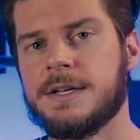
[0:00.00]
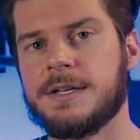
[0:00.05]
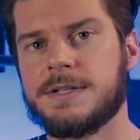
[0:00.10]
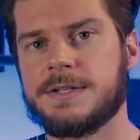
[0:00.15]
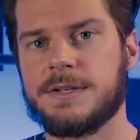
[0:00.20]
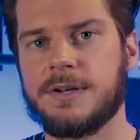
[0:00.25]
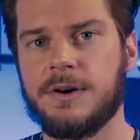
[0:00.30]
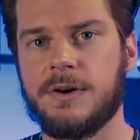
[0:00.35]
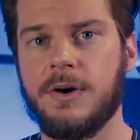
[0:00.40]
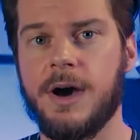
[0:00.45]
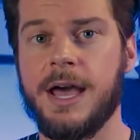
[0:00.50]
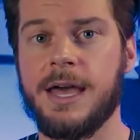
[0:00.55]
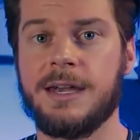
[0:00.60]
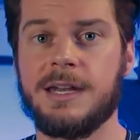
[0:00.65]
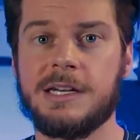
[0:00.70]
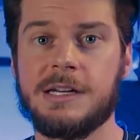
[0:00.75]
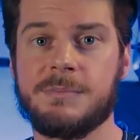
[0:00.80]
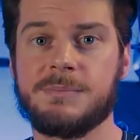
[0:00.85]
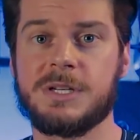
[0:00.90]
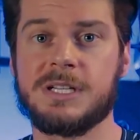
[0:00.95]
So I
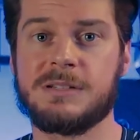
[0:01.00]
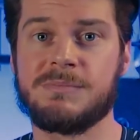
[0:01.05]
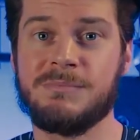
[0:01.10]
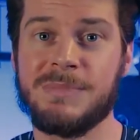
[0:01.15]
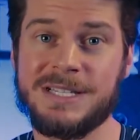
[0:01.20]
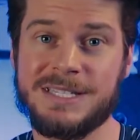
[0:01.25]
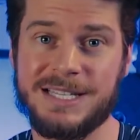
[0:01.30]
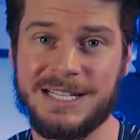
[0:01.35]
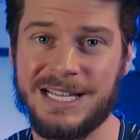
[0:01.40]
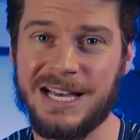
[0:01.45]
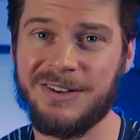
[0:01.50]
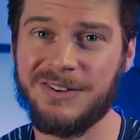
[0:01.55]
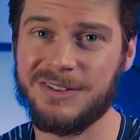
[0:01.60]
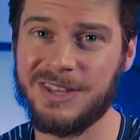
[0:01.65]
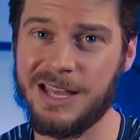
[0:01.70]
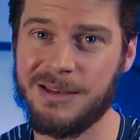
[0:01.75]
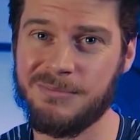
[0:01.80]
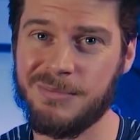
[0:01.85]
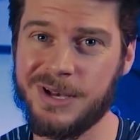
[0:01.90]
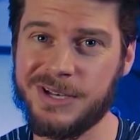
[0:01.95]
ended up just missing out
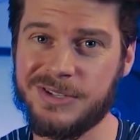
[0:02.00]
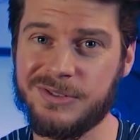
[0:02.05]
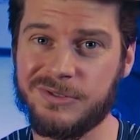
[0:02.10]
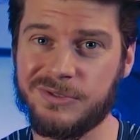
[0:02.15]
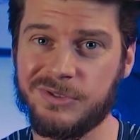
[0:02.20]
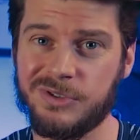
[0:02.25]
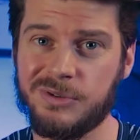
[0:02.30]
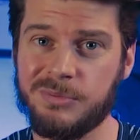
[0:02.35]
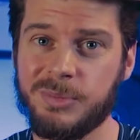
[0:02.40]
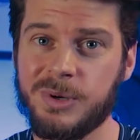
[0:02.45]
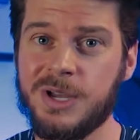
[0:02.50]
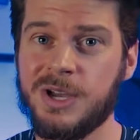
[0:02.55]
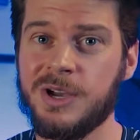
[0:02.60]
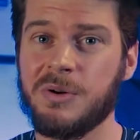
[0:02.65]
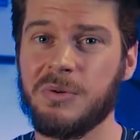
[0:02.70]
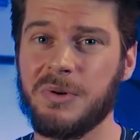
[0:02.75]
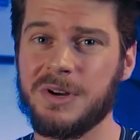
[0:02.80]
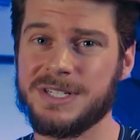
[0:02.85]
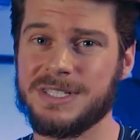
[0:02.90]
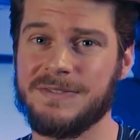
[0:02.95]
on that muscle group,
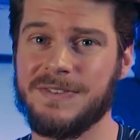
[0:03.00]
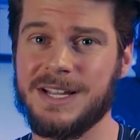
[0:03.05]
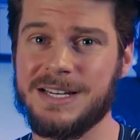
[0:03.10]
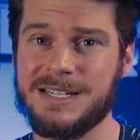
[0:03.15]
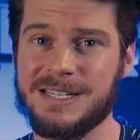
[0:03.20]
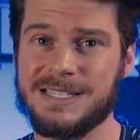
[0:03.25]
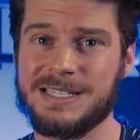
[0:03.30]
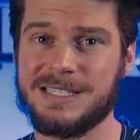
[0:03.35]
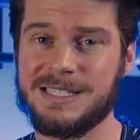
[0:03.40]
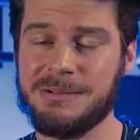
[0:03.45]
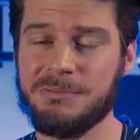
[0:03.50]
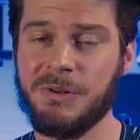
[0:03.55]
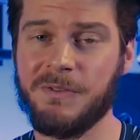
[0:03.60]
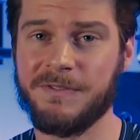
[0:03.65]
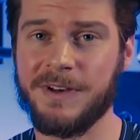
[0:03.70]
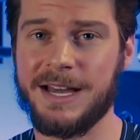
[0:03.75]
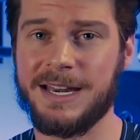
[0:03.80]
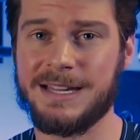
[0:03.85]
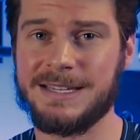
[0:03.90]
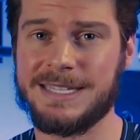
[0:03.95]
whereas if I just
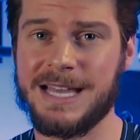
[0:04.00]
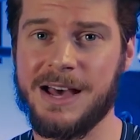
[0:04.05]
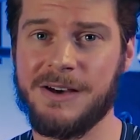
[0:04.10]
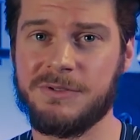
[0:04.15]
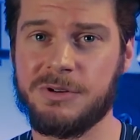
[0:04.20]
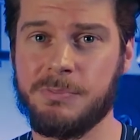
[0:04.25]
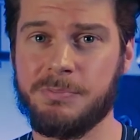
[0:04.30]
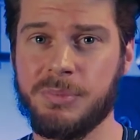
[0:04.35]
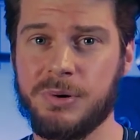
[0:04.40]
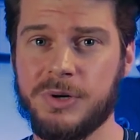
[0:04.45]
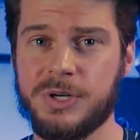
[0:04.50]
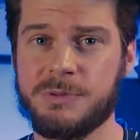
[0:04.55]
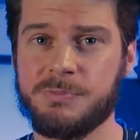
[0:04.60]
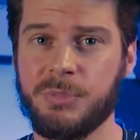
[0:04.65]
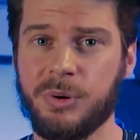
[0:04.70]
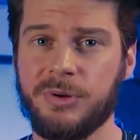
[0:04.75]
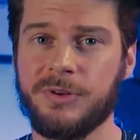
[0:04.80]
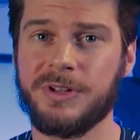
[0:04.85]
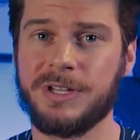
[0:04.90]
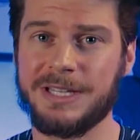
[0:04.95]
simplified it down to push,
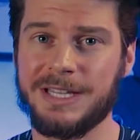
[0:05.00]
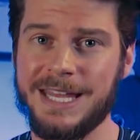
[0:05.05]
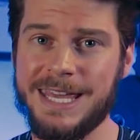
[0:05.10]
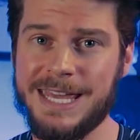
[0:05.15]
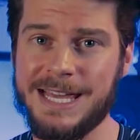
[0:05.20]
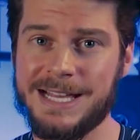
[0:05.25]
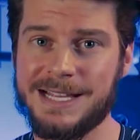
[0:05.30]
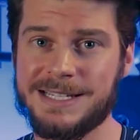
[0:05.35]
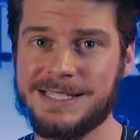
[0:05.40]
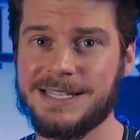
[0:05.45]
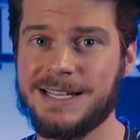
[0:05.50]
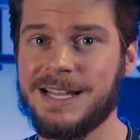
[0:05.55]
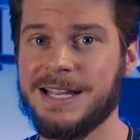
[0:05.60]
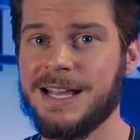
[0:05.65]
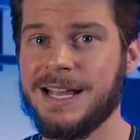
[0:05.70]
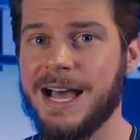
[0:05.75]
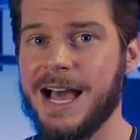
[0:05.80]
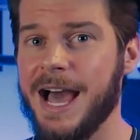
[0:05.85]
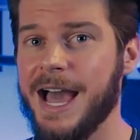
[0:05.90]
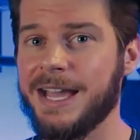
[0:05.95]
pull, and legs,
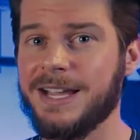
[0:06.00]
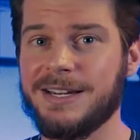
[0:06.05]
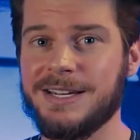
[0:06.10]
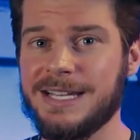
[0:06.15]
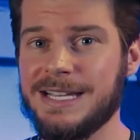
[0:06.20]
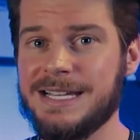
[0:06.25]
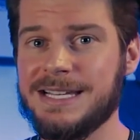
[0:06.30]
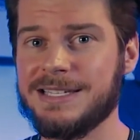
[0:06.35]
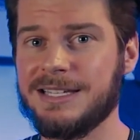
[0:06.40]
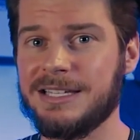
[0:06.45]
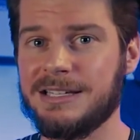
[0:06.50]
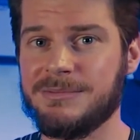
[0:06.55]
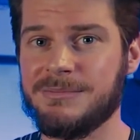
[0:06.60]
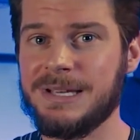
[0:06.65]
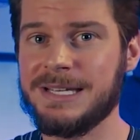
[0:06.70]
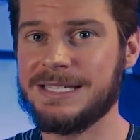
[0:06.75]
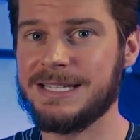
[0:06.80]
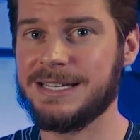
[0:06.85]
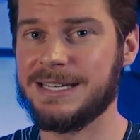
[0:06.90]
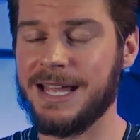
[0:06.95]
I could easily
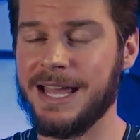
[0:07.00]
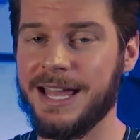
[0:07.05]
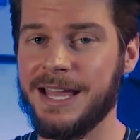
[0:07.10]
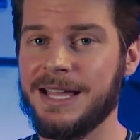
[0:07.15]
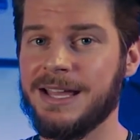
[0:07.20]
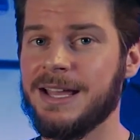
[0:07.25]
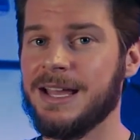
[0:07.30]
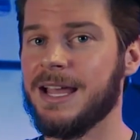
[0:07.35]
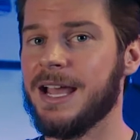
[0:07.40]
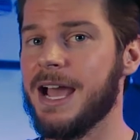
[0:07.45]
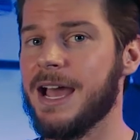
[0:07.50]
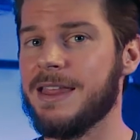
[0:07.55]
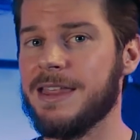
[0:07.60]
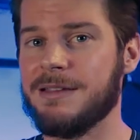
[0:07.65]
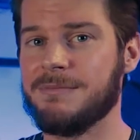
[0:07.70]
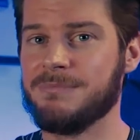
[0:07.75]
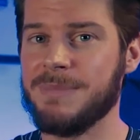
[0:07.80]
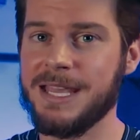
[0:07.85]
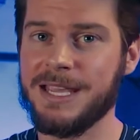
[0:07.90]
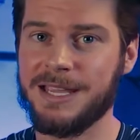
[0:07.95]
miss a day and
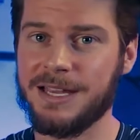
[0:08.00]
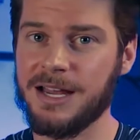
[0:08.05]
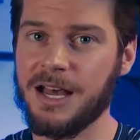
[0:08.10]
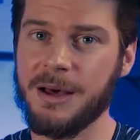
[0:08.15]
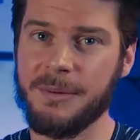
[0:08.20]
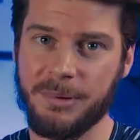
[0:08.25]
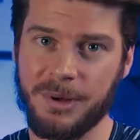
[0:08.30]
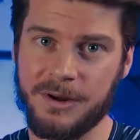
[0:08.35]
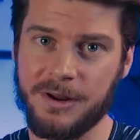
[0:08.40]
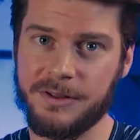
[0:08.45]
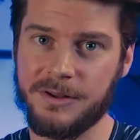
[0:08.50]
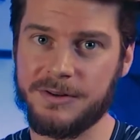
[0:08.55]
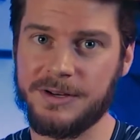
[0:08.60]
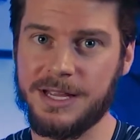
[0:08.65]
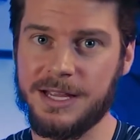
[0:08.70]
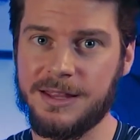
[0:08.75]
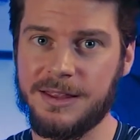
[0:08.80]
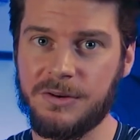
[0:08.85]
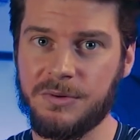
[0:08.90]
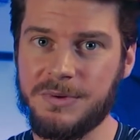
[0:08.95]
then make it up another
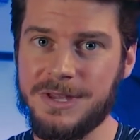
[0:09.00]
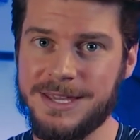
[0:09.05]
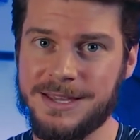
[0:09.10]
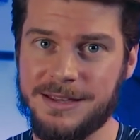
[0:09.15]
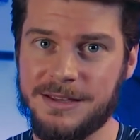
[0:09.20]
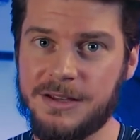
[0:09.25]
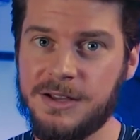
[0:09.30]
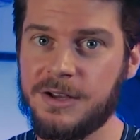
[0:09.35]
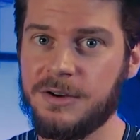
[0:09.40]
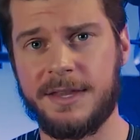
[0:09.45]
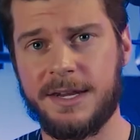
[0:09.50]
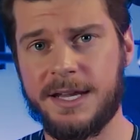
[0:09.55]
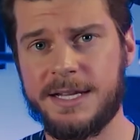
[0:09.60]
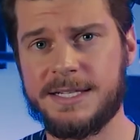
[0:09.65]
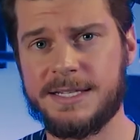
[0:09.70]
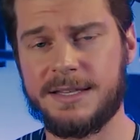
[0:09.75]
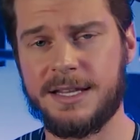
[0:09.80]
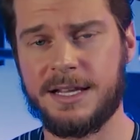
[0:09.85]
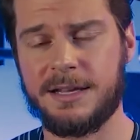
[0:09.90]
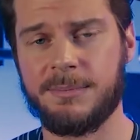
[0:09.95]
day of the week. And the
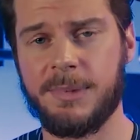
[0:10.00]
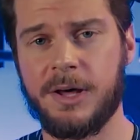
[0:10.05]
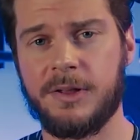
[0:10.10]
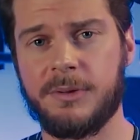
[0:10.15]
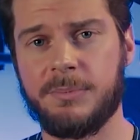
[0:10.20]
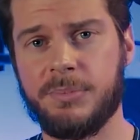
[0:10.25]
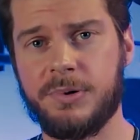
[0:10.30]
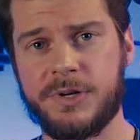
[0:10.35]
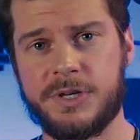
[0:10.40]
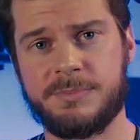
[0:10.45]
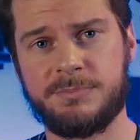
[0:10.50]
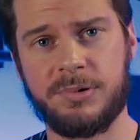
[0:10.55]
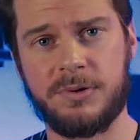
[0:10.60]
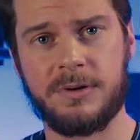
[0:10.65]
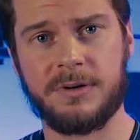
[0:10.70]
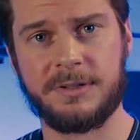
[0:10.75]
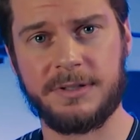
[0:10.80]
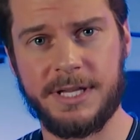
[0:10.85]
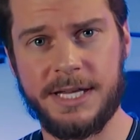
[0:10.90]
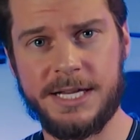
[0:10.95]
nice thing about the push,
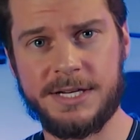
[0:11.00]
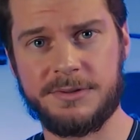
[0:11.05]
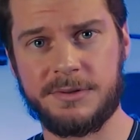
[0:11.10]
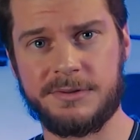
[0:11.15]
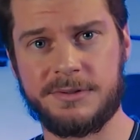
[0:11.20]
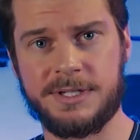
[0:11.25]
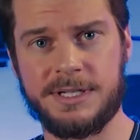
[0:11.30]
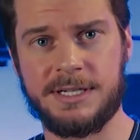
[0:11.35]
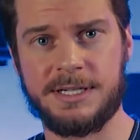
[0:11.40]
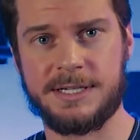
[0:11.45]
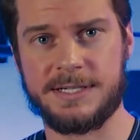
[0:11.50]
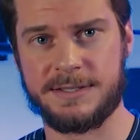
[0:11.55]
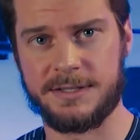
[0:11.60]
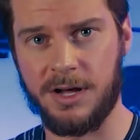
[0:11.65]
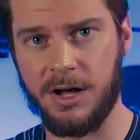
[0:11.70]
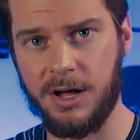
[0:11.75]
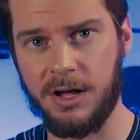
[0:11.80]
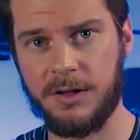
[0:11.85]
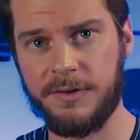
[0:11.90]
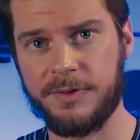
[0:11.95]
pull, and legs routine is
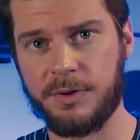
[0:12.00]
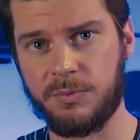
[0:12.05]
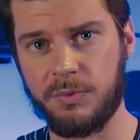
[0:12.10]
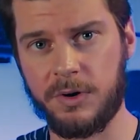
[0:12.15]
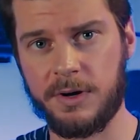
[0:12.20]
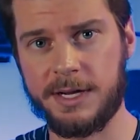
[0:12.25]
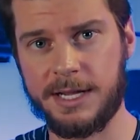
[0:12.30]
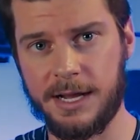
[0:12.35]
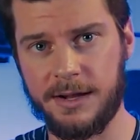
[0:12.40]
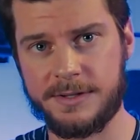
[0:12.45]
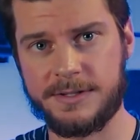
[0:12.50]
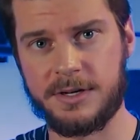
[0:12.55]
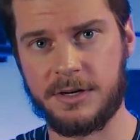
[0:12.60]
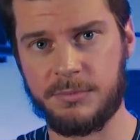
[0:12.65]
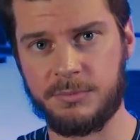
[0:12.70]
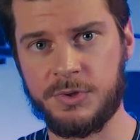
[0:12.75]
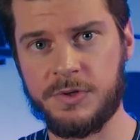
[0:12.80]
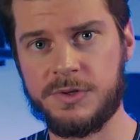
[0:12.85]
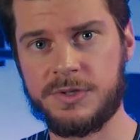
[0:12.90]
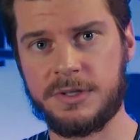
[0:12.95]
that all the workouts
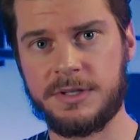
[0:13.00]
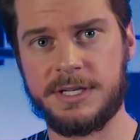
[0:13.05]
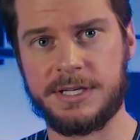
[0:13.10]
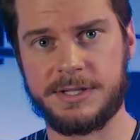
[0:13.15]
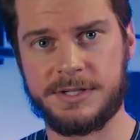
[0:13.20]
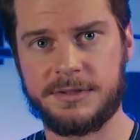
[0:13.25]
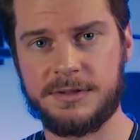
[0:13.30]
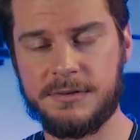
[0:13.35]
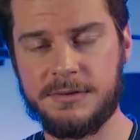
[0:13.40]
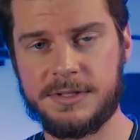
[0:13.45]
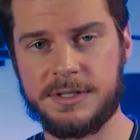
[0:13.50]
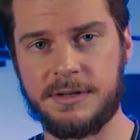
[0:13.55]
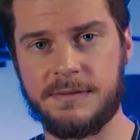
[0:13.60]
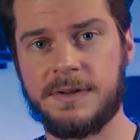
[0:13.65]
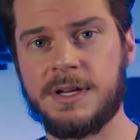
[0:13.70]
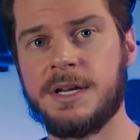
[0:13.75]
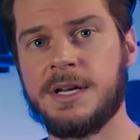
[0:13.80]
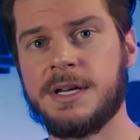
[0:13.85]
are mutually exclusive.